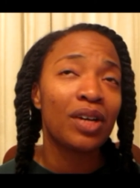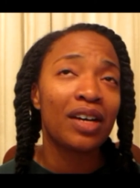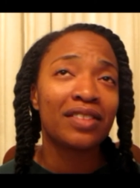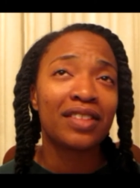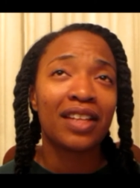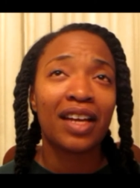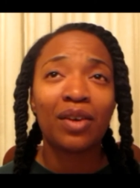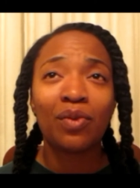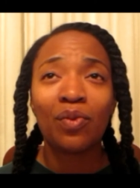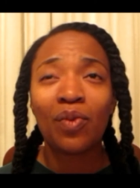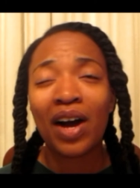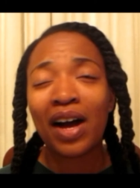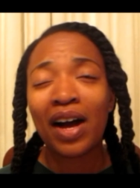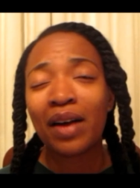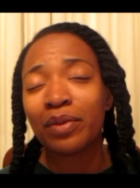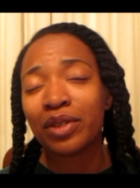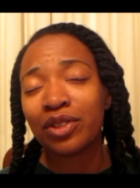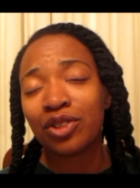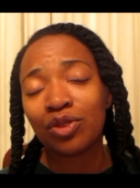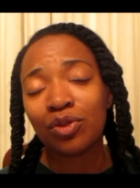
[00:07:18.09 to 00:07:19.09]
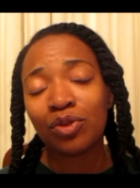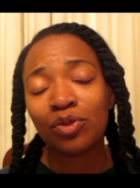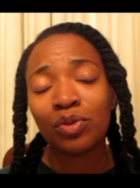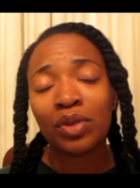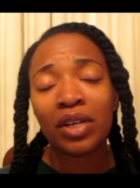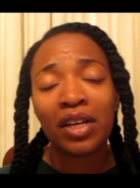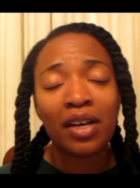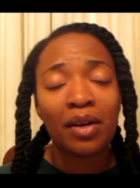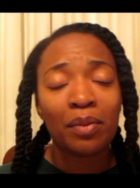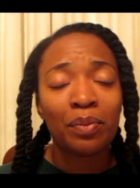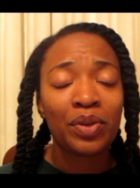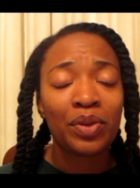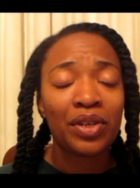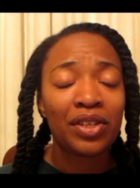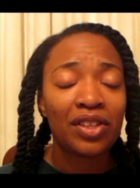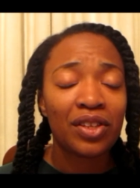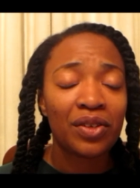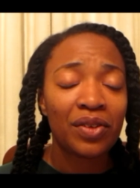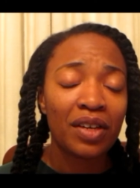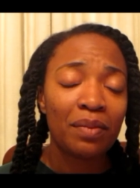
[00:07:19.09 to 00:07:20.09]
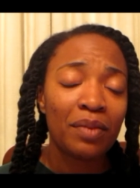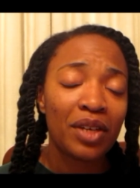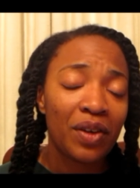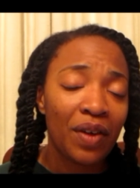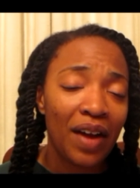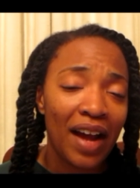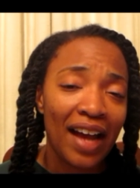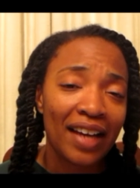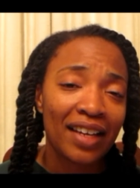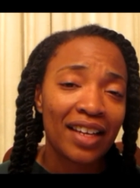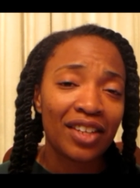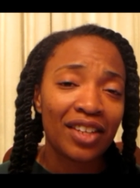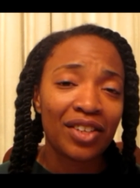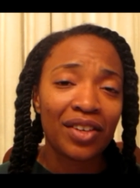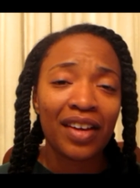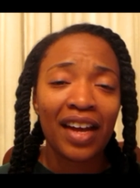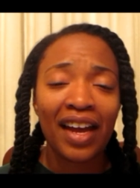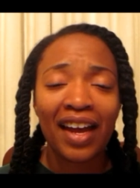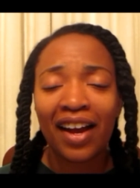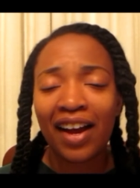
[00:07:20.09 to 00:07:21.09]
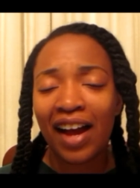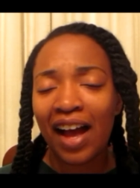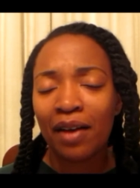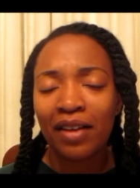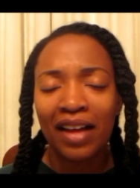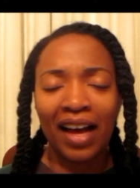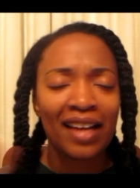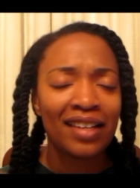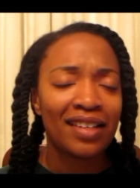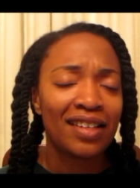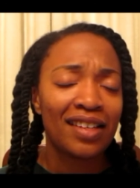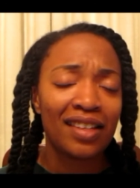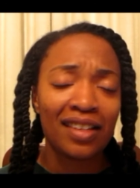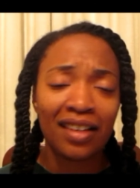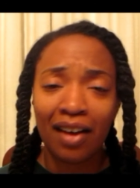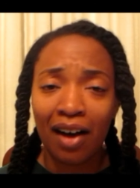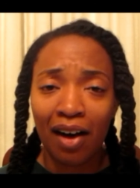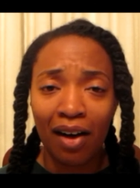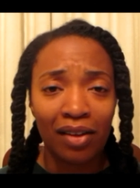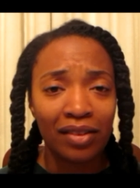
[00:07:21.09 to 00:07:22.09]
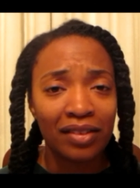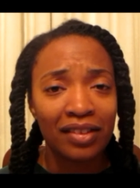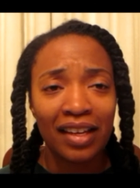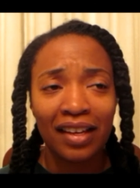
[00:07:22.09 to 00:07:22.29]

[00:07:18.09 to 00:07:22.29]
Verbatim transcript: I was like, why would you put the creamy crack in your hair? I, I did it all.